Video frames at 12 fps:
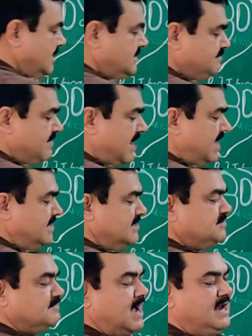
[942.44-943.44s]
is spine.
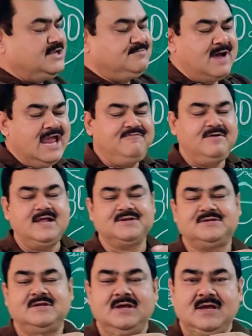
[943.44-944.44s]
Spine is
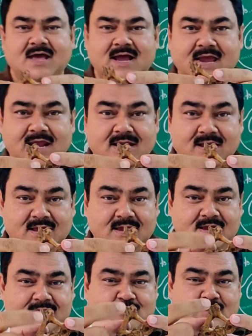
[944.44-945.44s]
bifidus. Again,
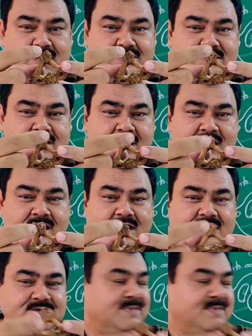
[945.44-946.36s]
here you can see it is